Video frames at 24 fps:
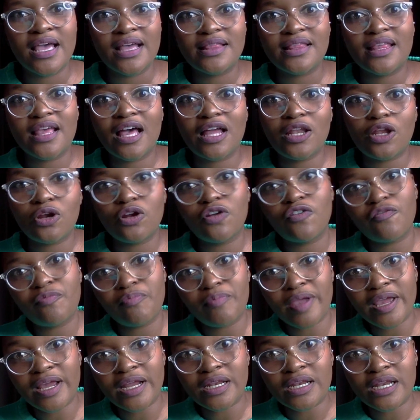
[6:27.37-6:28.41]
there are a lot of
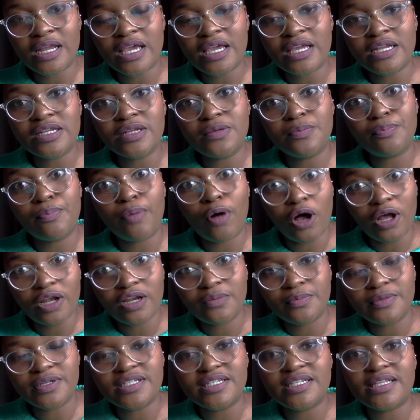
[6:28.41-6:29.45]
men in
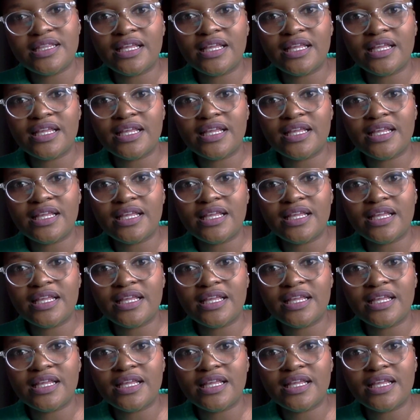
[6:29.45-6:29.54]
parliament